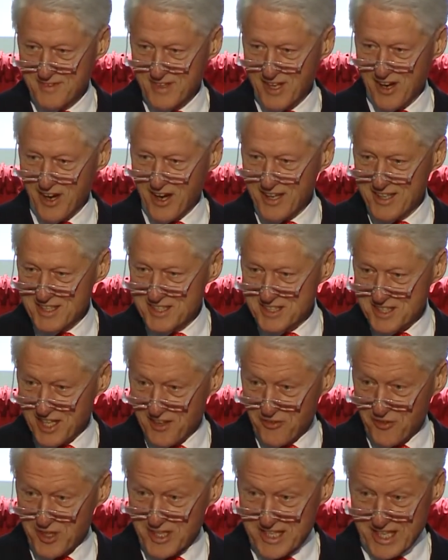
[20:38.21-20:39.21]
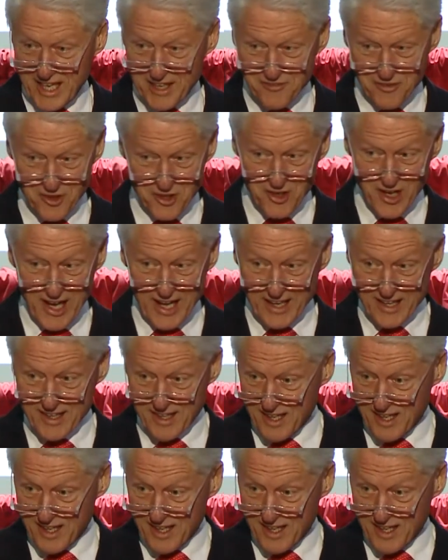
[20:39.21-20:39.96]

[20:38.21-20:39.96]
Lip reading: All this stuff we take for granted,